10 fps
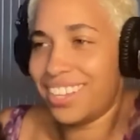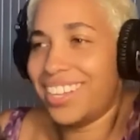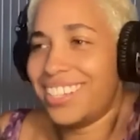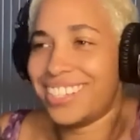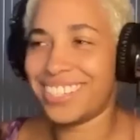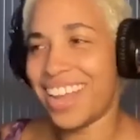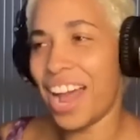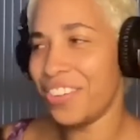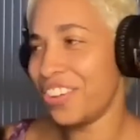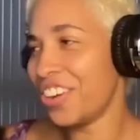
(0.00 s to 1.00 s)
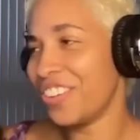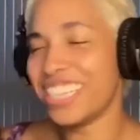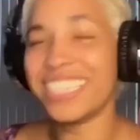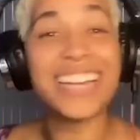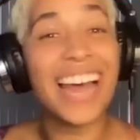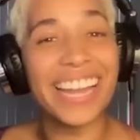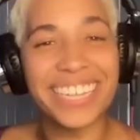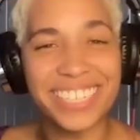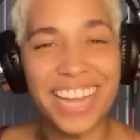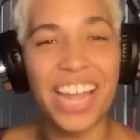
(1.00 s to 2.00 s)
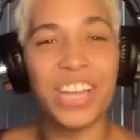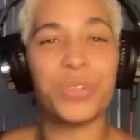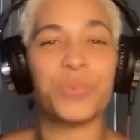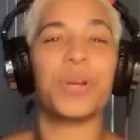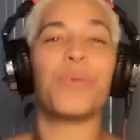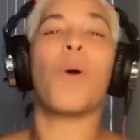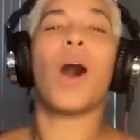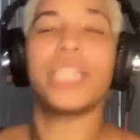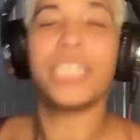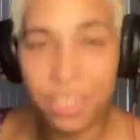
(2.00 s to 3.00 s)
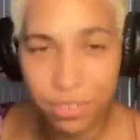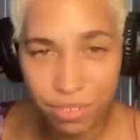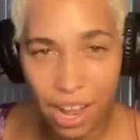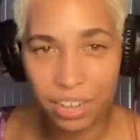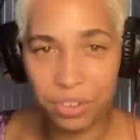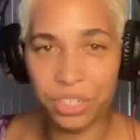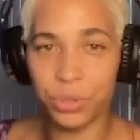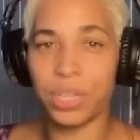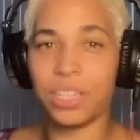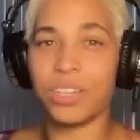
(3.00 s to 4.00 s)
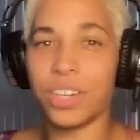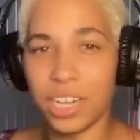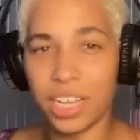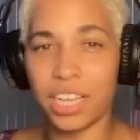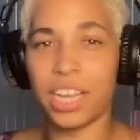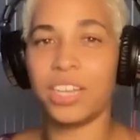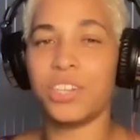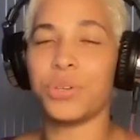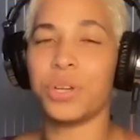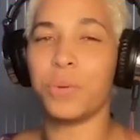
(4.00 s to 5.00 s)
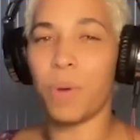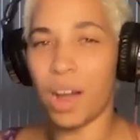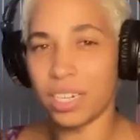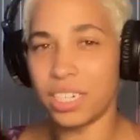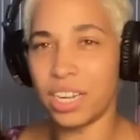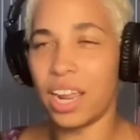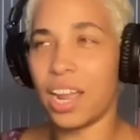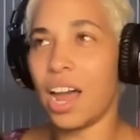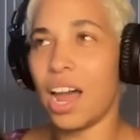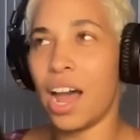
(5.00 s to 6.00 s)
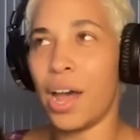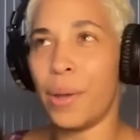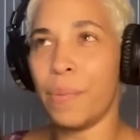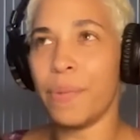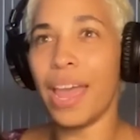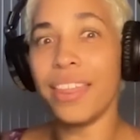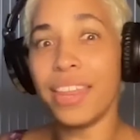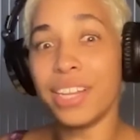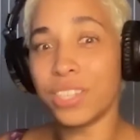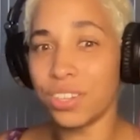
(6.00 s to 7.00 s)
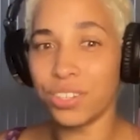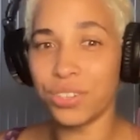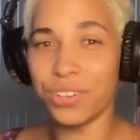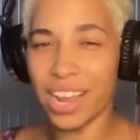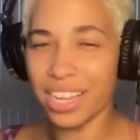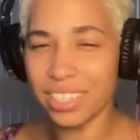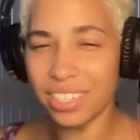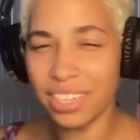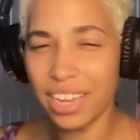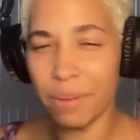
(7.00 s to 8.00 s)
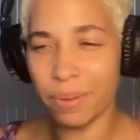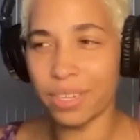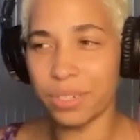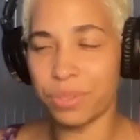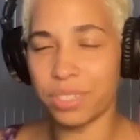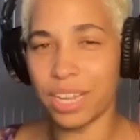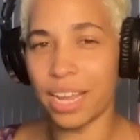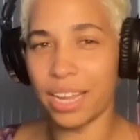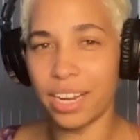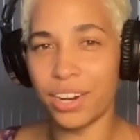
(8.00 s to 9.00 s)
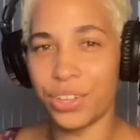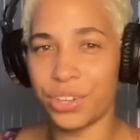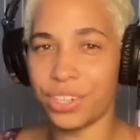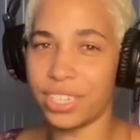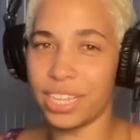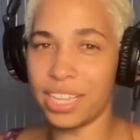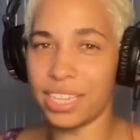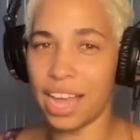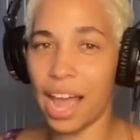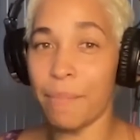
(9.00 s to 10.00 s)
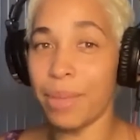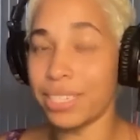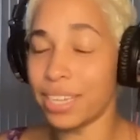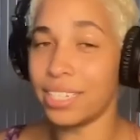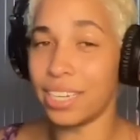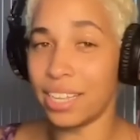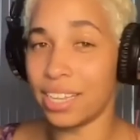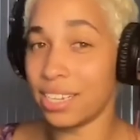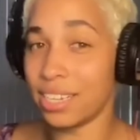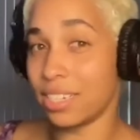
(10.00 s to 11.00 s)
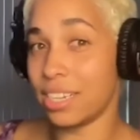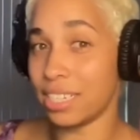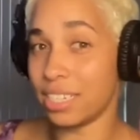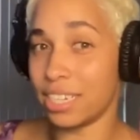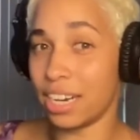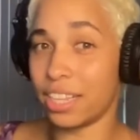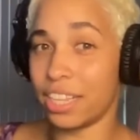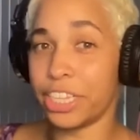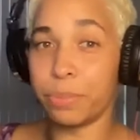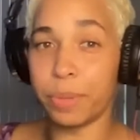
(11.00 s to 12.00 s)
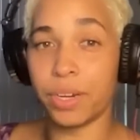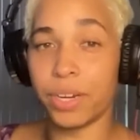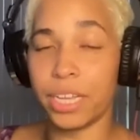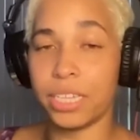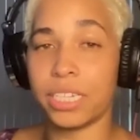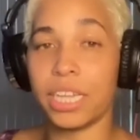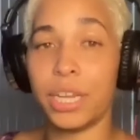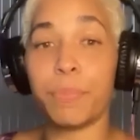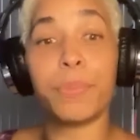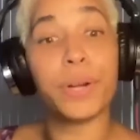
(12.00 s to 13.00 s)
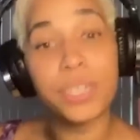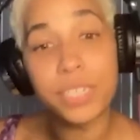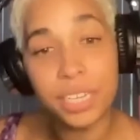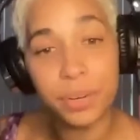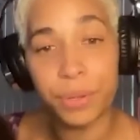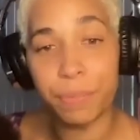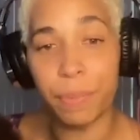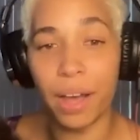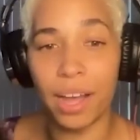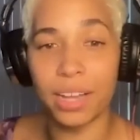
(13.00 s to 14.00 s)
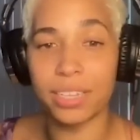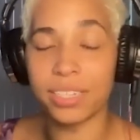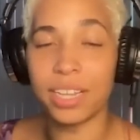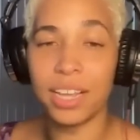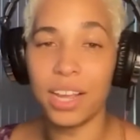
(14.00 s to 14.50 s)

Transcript: I don't know, it's nice. I enjoy watching, I enjoy learning, I enjoy watching. And then it's also nice this time because with Zaire, there's things that Messier didn't get to necessarily experience in person with Boz.